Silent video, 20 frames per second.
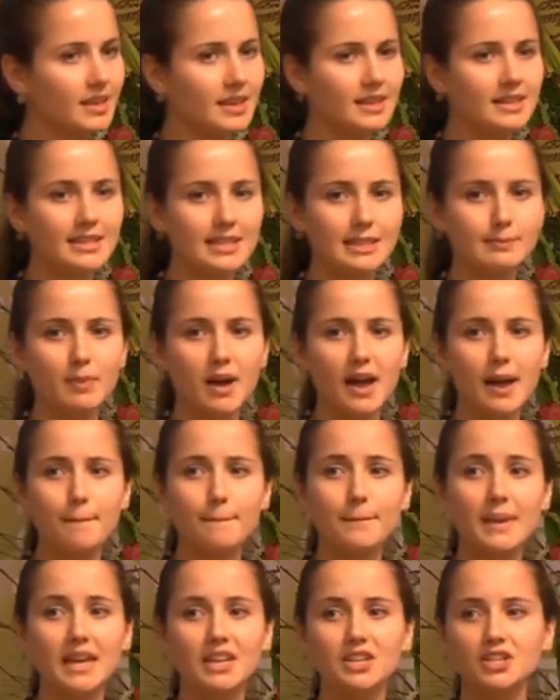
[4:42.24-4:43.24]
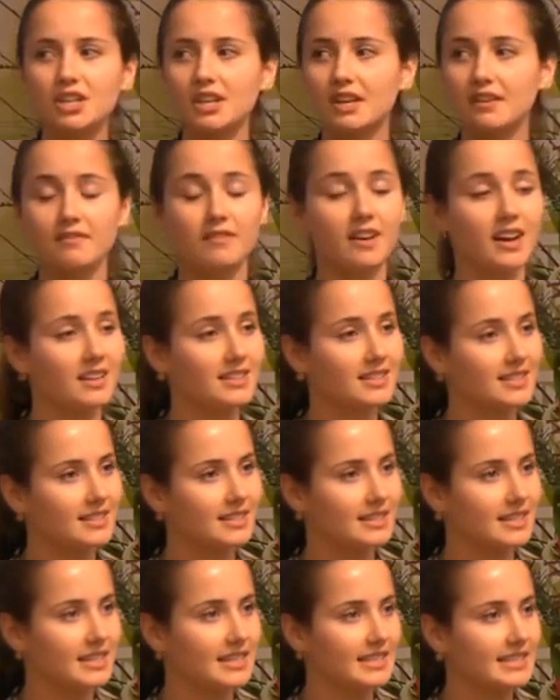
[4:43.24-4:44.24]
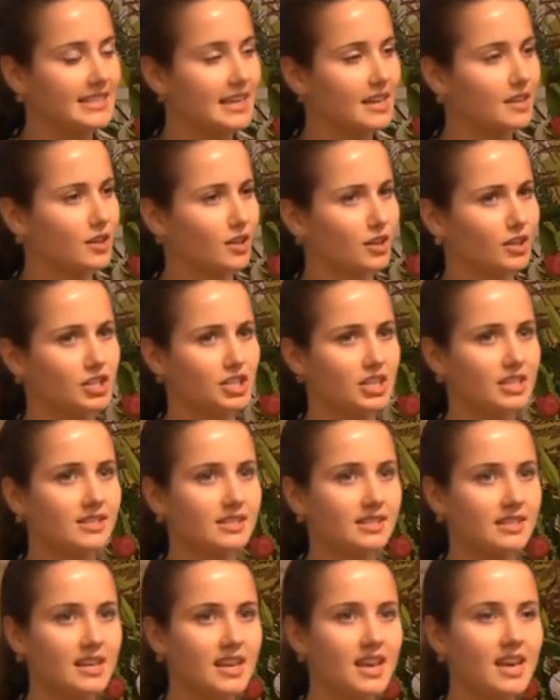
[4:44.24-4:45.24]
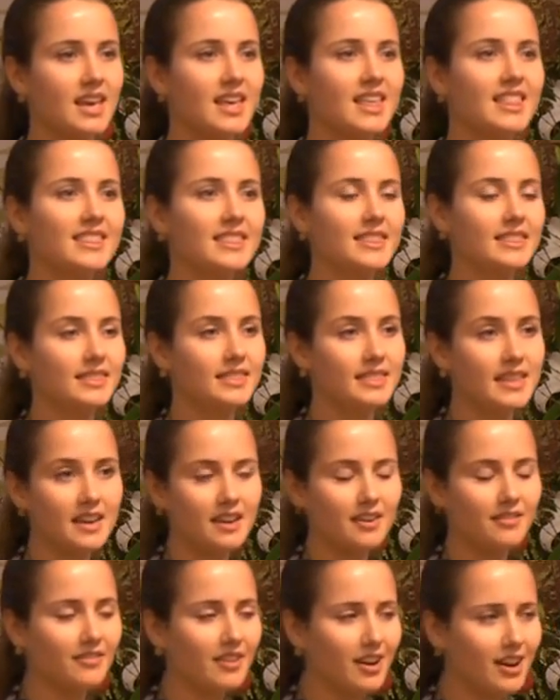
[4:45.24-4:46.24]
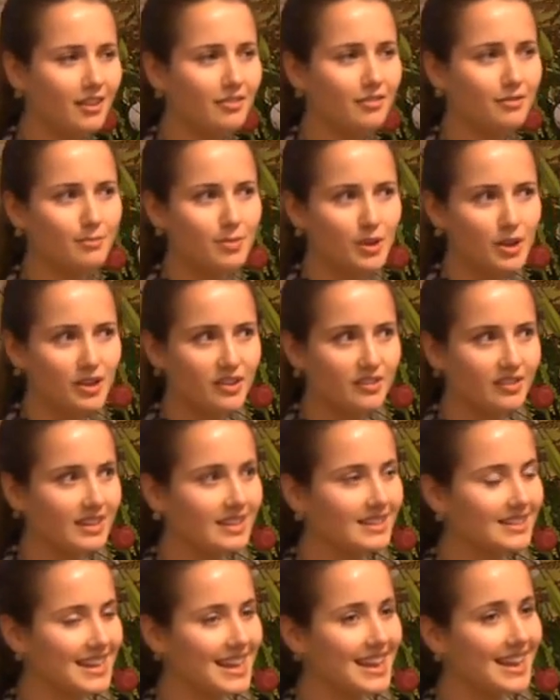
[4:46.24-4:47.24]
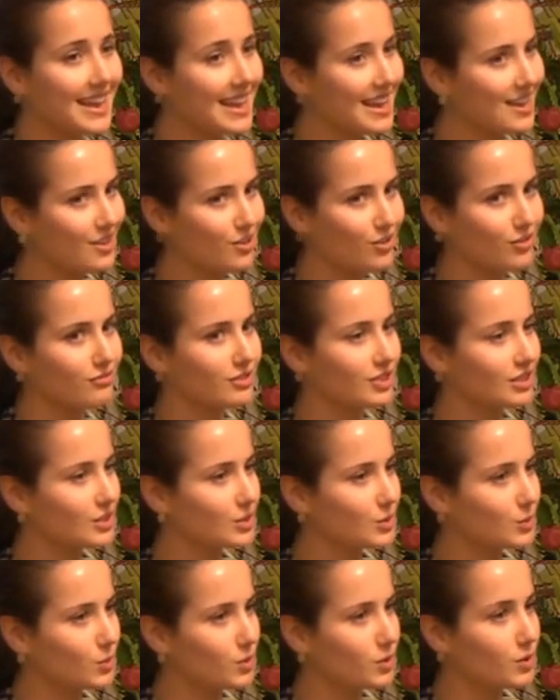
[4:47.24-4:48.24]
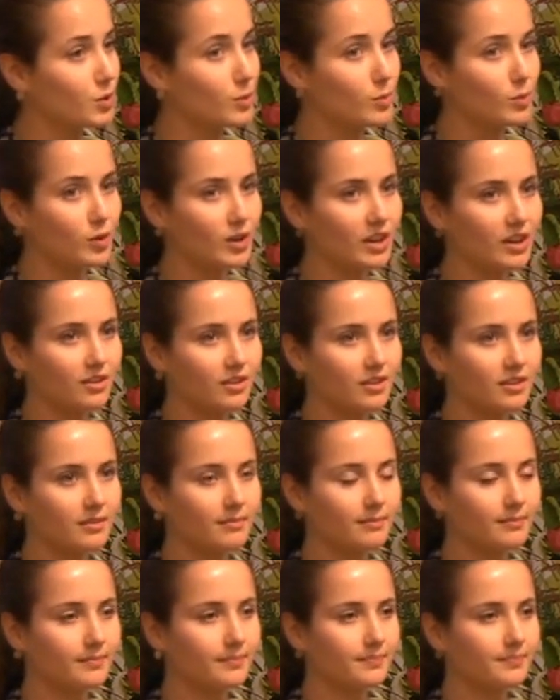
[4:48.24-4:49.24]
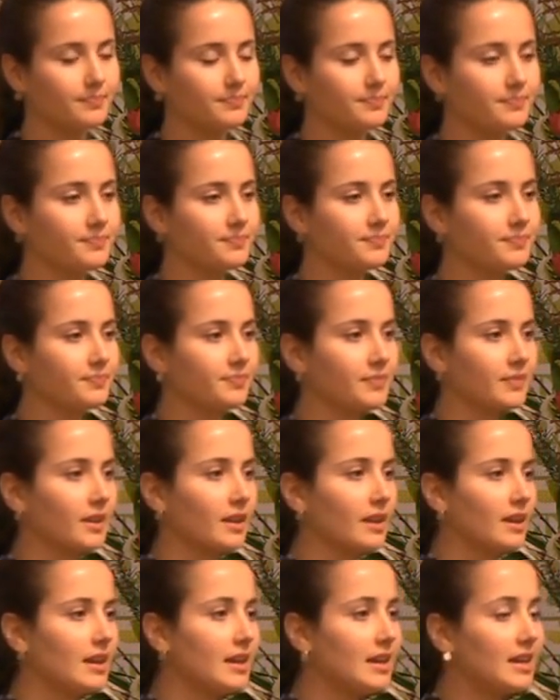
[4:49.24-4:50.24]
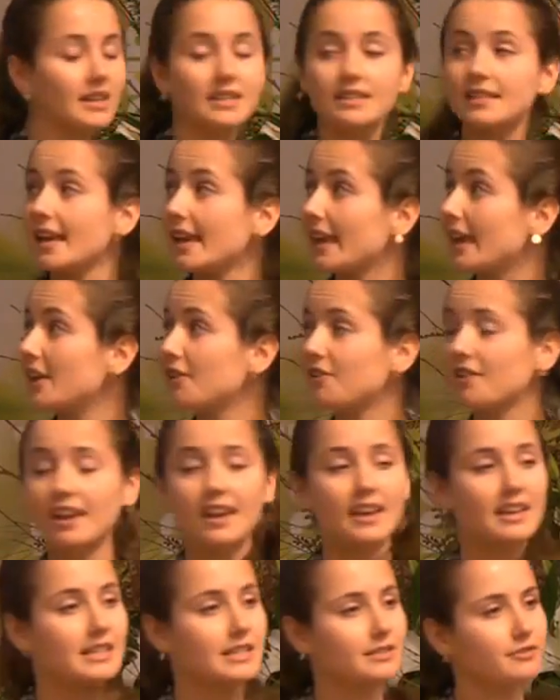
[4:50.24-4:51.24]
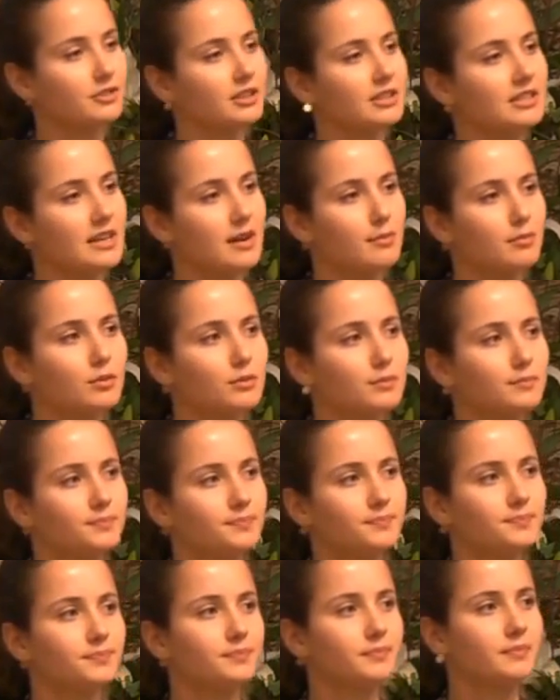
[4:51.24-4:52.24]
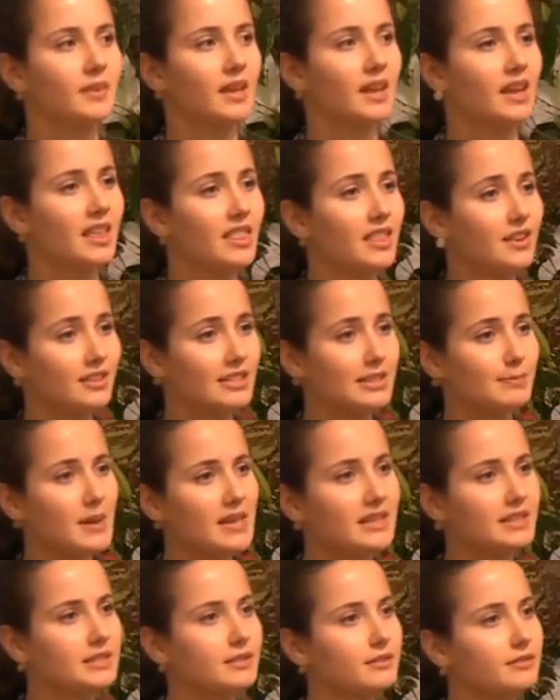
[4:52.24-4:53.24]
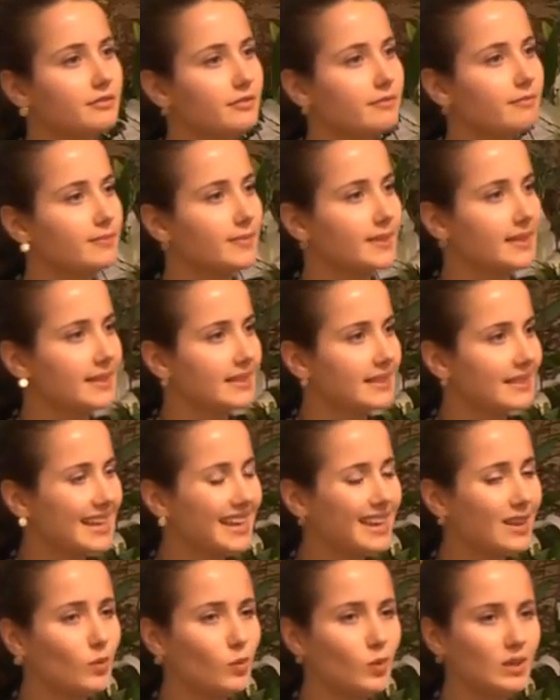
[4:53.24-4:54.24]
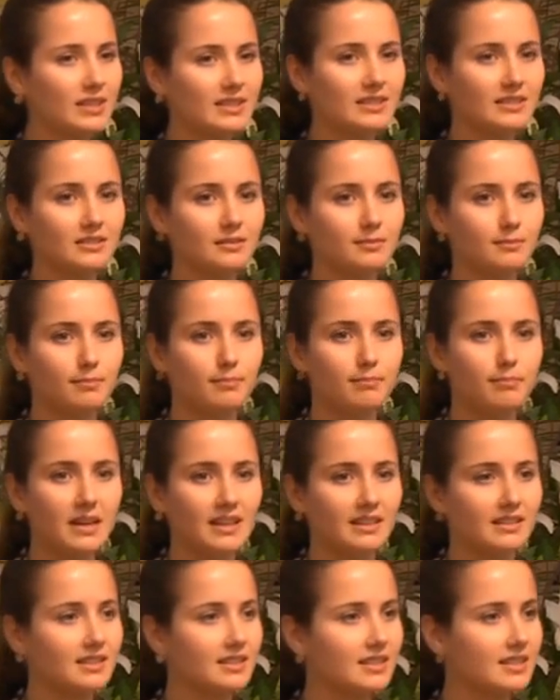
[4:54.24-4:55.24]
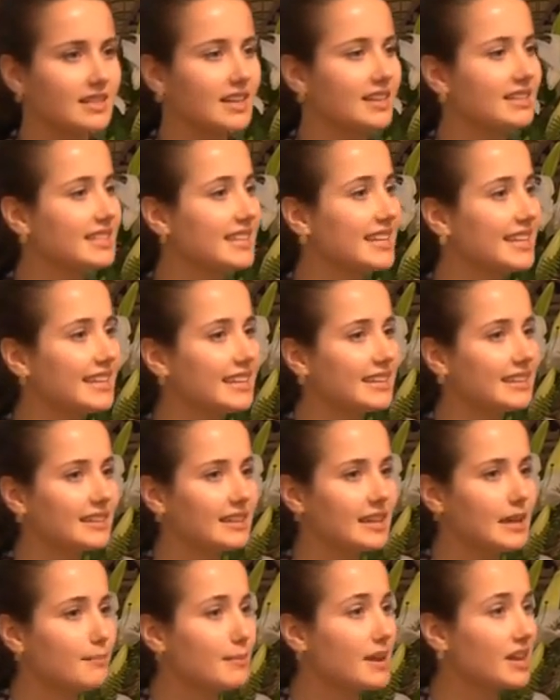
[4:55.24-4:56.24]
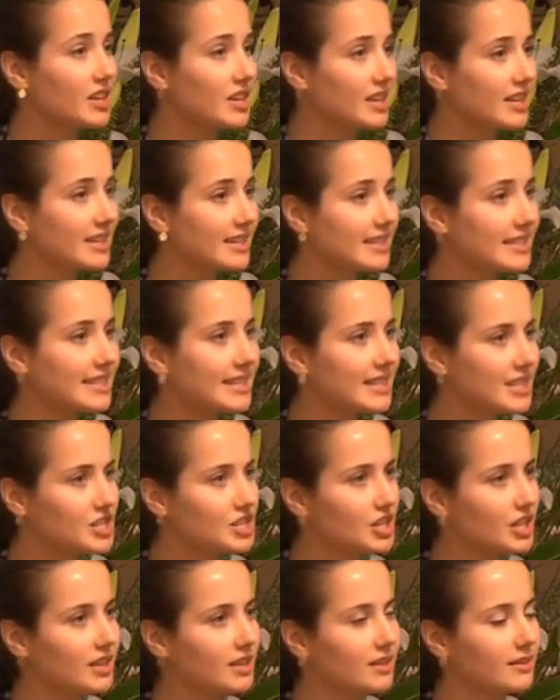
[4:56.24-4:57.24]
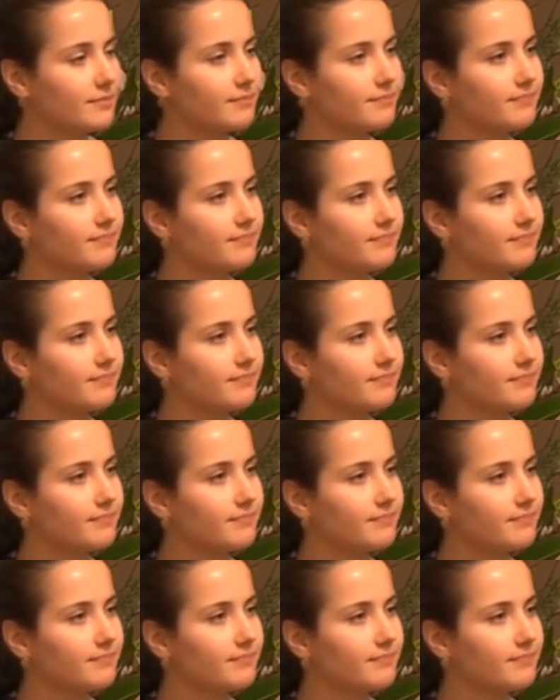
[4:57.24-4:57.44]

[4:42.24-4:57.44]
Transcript: Despite major advances in these technologies, they are far from perfect and cannot restore normal hearing. Take hearing aids, for example. They're expensive. They can whistle, buzz, sound tinny, and make your ears itchy.